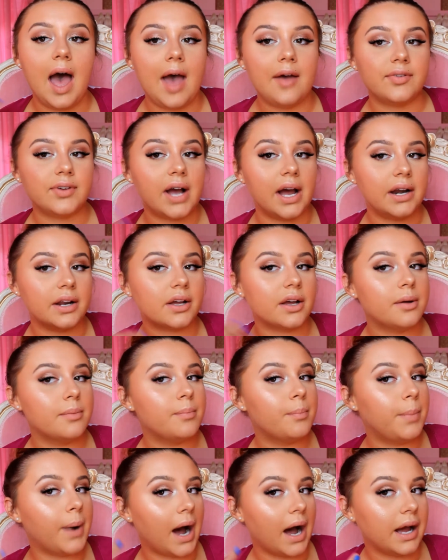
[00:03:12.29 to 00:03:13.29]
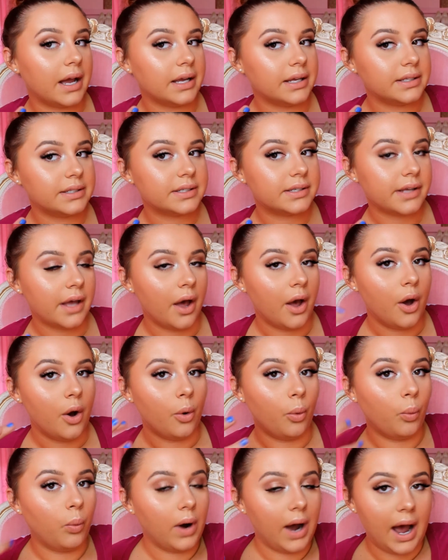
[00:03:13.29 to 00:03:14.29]
I've kind of combined
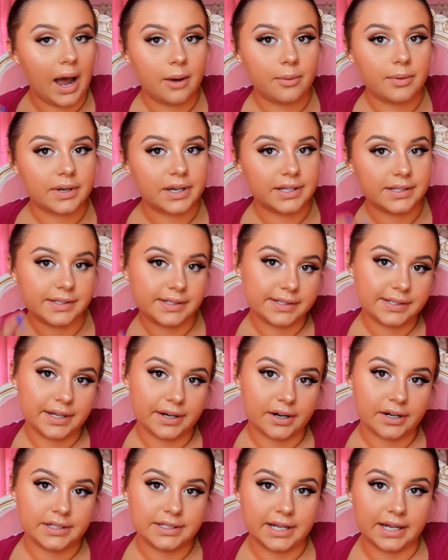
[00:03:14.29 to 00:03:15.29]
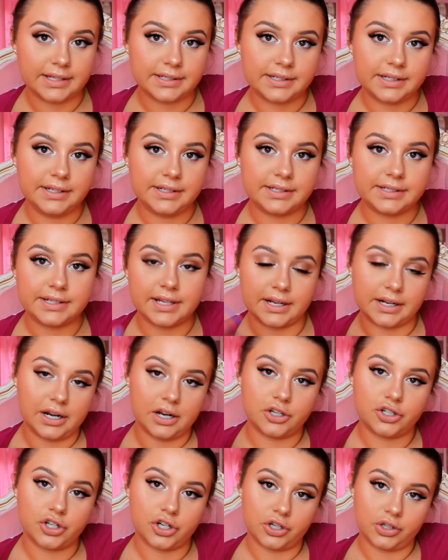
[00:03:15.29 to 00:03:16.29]
what I would consider Desi's
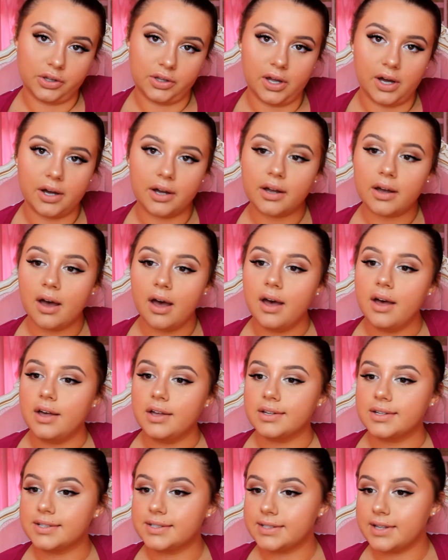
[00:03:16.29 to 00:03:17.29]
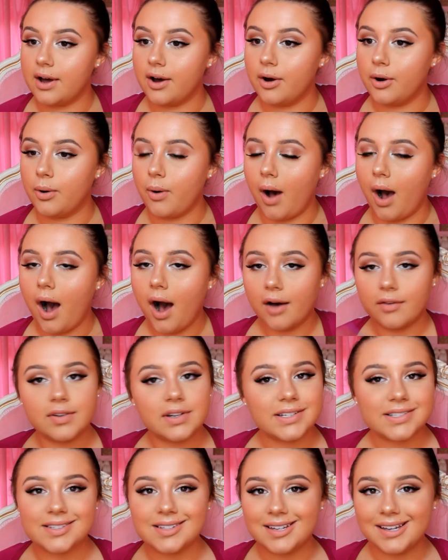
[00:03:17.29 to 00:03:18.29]
signature look. So
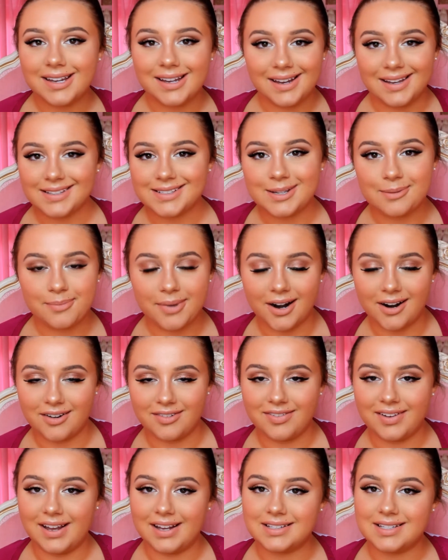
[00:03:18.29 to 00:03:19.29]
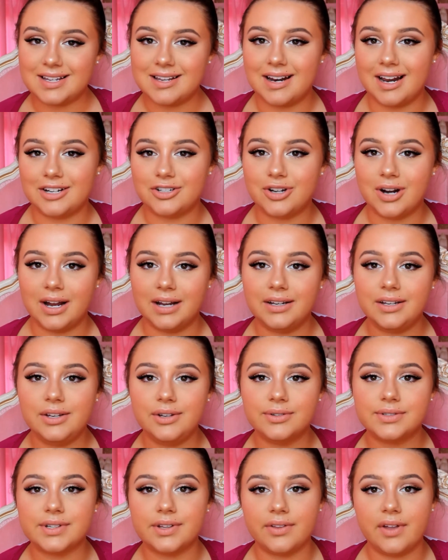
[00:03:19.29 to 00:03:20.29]
obviously it isn't perfect, and I try to
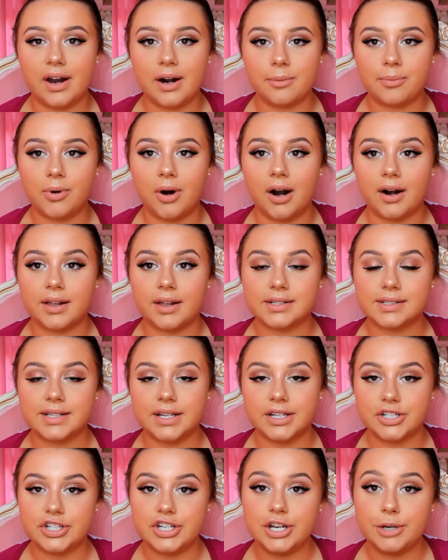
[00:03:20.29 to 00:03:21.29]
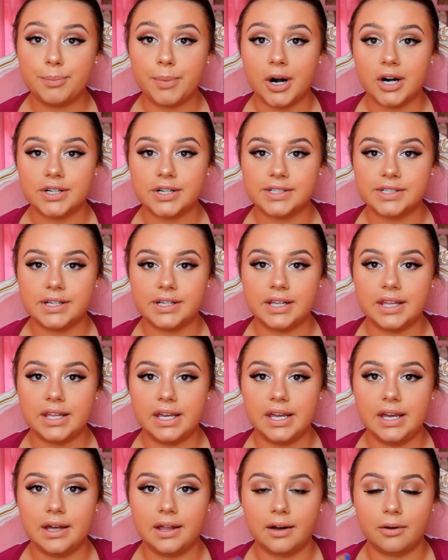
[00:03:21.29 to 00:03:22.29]
use a lot of products that she
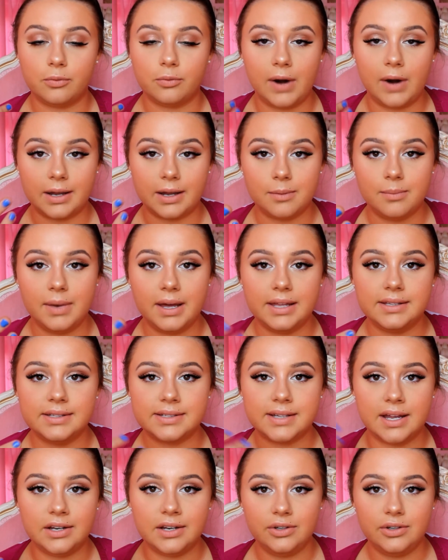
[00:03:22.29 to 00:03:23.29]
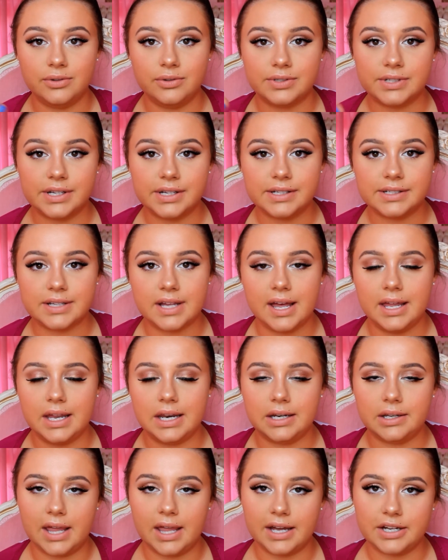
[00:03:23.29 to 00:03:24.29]
personally recommends and uses
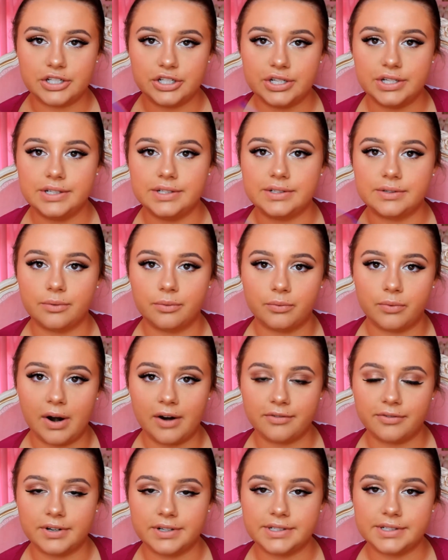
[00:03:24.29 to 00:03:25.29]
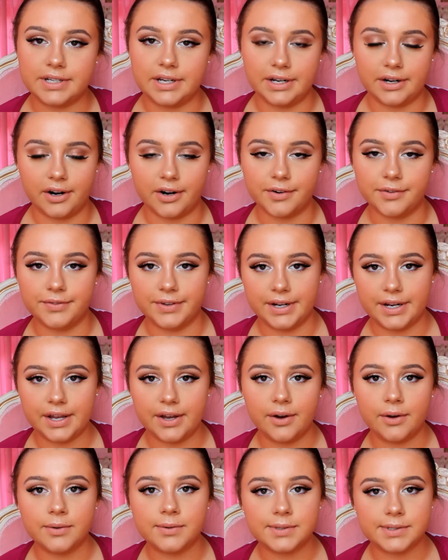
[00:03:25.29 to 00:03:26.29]
and that she's referenced in her
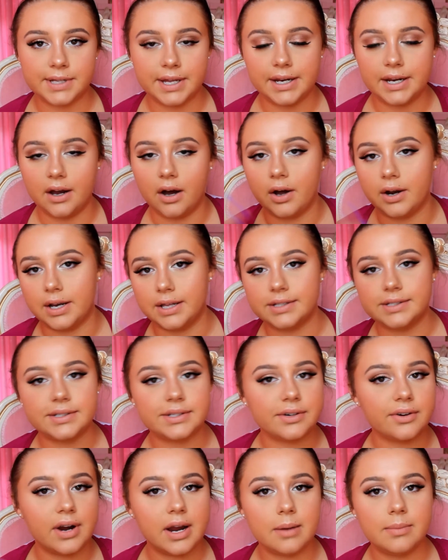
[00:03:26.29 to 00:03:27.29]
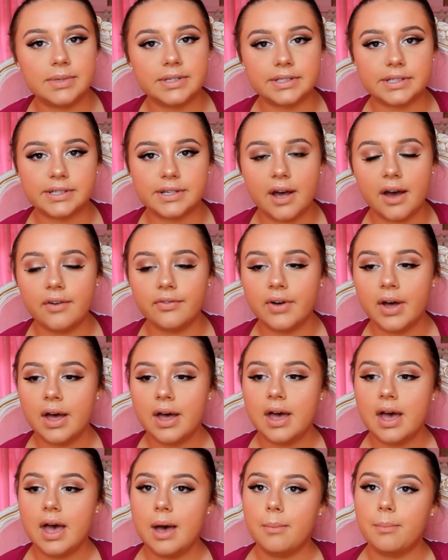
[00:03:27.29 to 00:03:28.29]
videos and on Instagram and stuff.
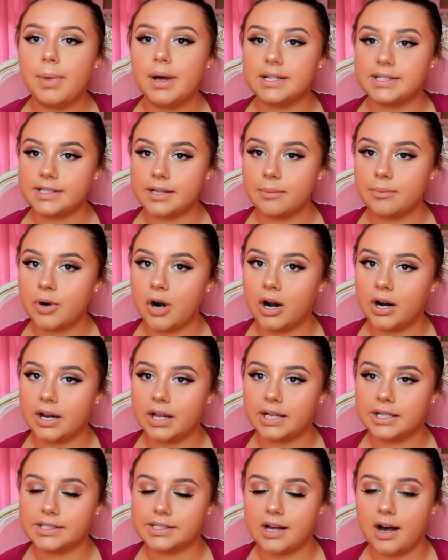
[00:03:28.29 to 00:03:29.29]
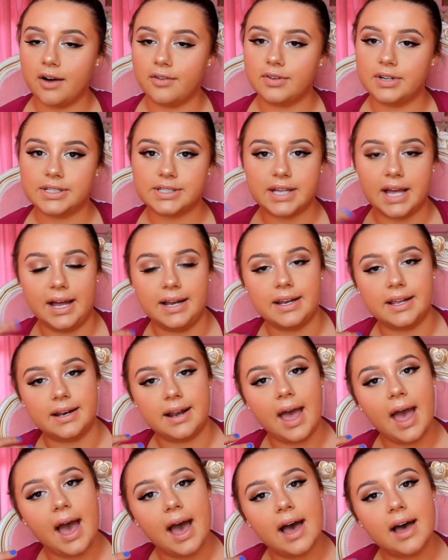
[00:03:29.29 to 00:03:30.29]
But some products obviously I
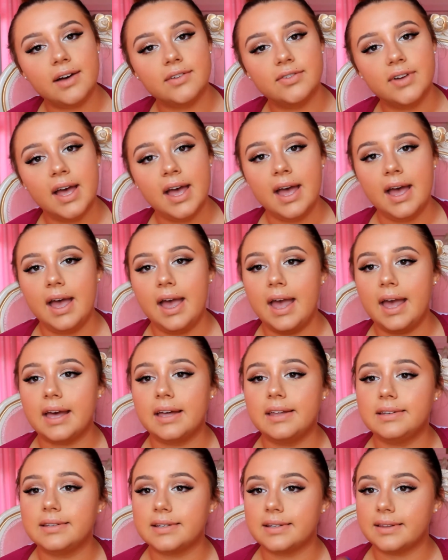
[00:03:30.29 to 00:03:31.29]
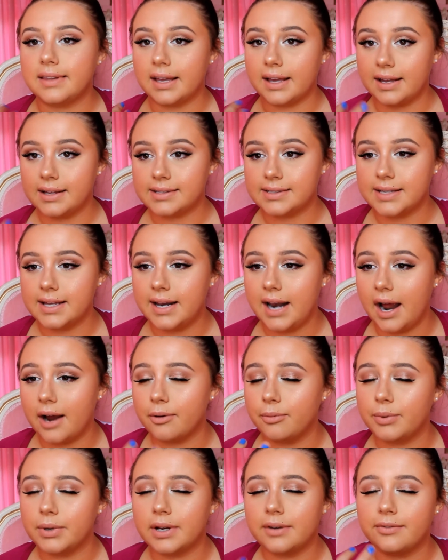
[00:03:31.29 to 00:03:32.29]
didn't have, and like I said, I
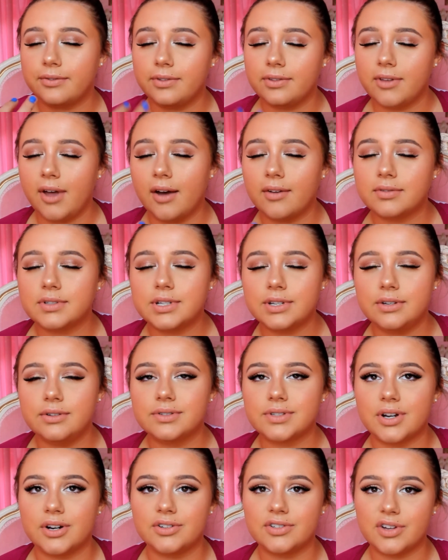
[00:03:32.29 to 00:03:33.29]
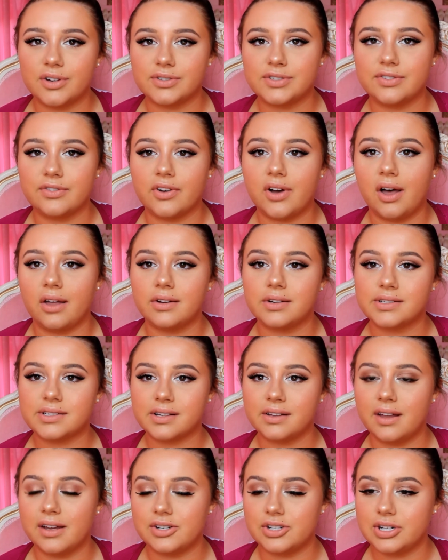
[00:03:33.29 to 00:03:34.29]
would have loved to use her Dose of Colors
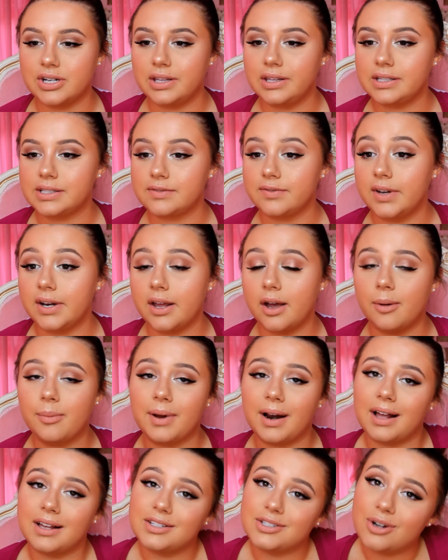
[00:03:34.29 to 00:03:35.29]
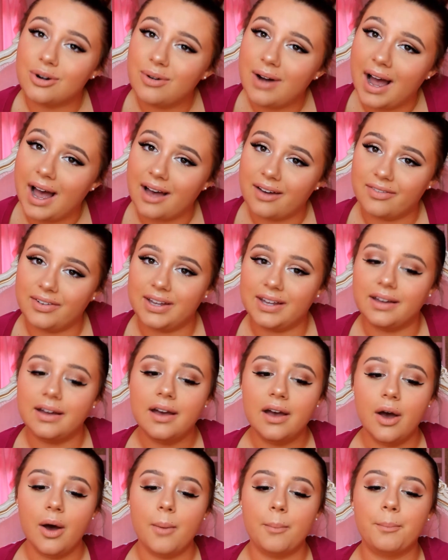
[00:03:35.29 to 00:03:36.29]
collection in this video, but I don't have it.
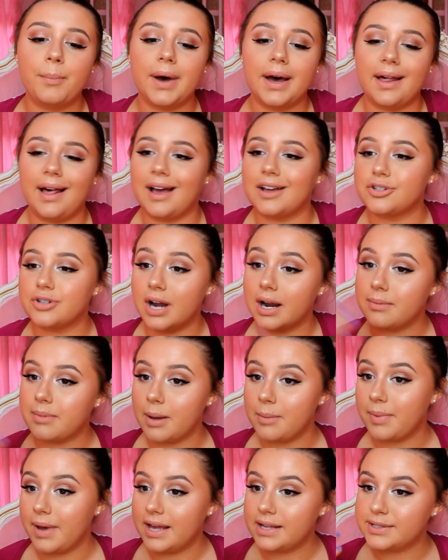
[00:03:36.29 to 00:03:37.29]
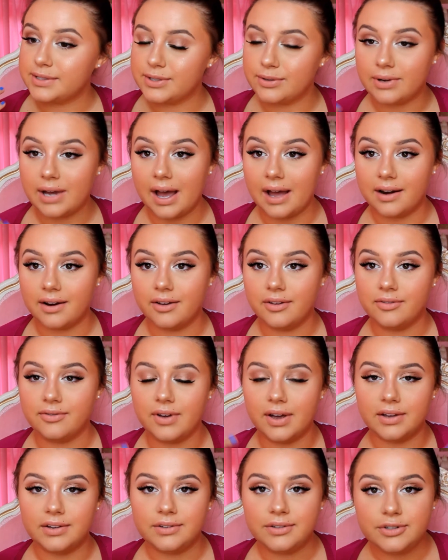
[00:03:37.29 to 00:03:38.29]
But I tried my best to kind
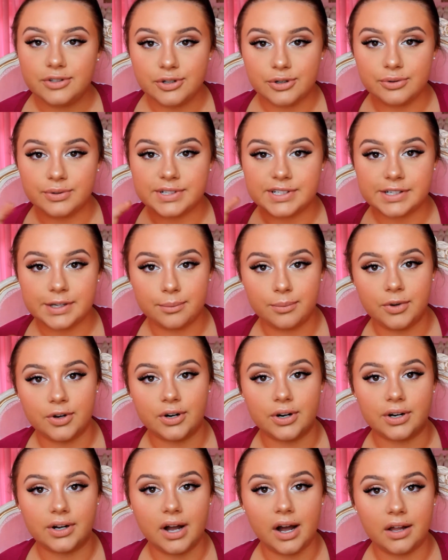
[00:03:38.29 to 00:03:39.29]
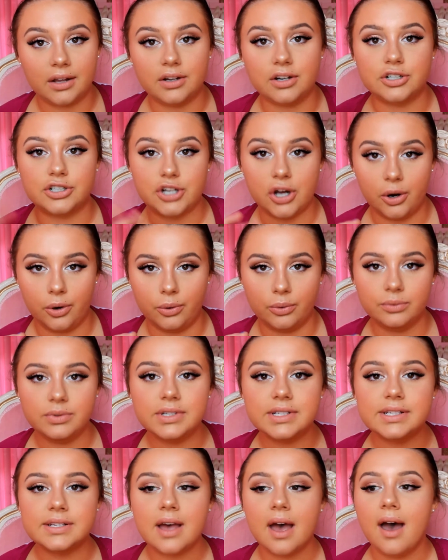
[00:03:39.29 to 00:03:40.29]
of do similar color
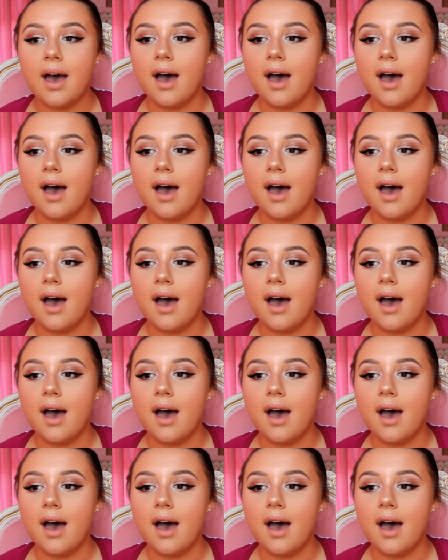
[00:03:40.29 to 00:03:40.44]
tones.